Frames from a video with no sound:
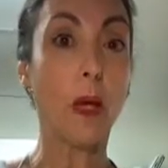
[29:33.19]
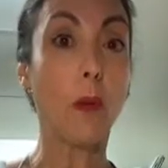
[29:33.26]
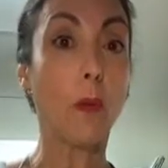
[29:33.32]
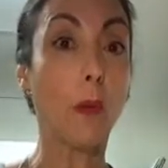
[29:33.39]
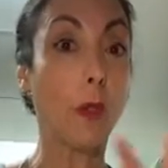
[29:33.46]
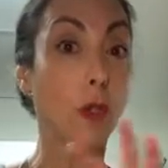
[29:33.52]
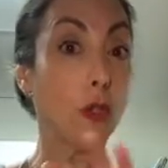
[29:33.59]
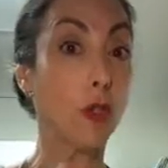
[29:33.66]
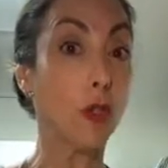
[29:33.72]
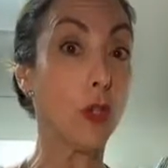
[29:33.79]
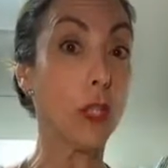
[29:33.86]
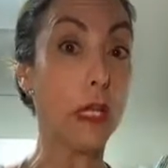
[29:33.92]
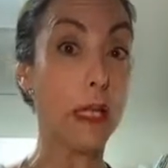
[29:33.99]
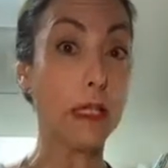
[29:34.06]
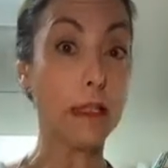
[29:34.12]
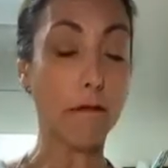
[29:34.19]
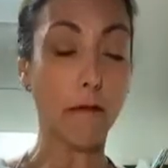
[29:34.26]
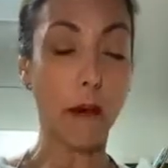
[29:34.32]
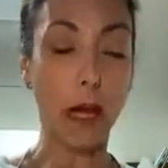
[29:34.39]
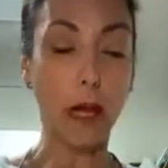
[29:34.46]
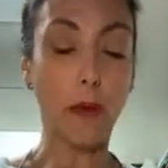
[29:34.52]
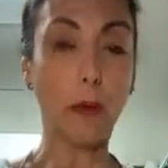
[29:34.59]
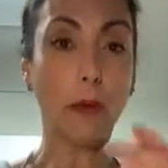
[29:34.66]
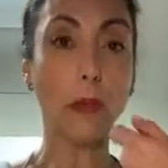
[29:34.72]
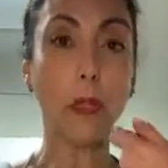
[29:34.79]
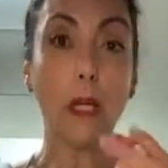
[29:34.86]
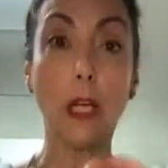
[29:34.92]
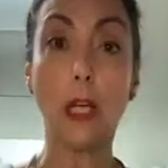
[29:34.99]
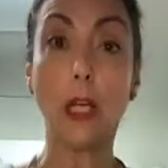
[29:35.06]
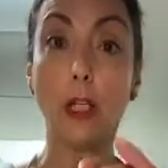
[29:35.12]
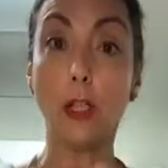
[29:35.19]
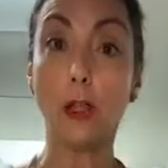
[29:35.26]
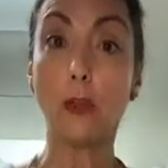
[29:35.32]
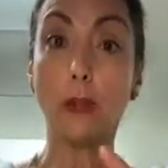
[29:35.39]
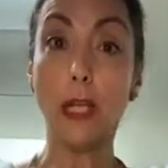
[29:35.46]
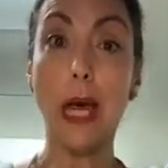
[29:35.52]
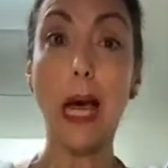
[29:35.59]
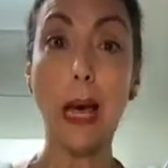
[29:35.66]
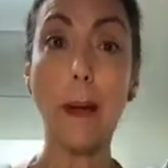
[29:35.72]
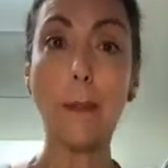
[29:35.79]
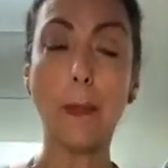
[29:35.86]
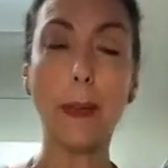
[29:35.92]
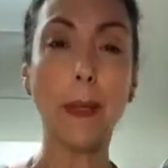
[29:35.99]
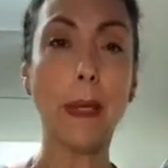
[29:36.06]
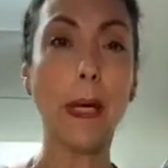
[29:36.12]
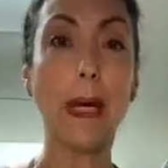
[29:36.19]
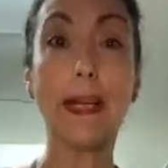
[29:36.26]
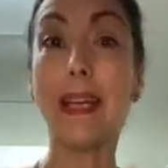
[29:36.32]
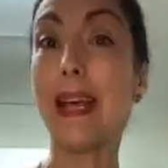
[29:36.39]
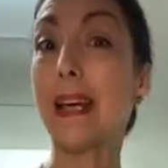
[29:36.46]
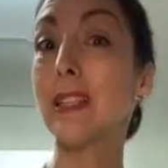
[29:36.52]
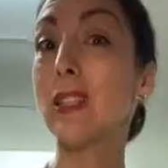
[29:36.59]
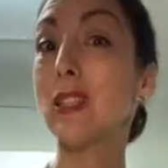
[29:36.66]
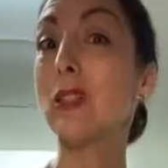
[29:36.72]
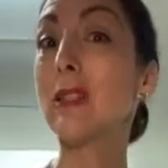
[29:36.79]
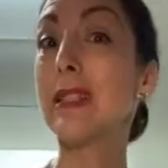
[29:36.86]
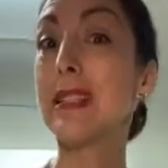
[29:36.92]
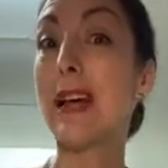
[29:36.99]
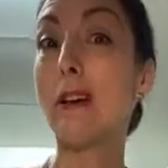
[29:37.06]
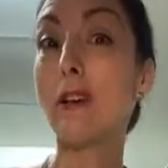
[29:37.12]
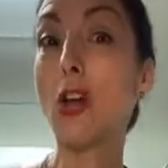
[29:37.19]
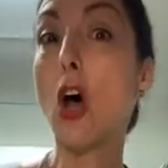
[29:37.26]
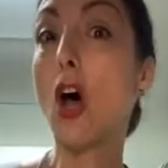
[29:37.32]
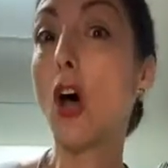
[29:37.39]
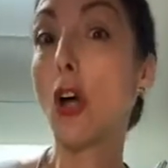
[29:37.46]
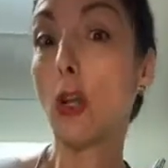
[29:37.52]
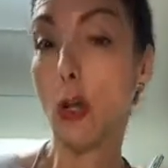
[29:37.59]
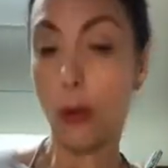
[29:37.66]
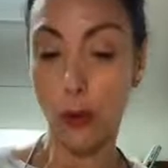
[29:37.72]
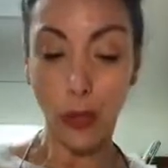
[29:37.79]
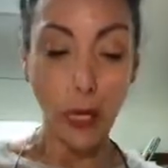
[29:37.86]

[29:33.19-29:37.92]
when you turn it around, you tap and it has to sound hollow.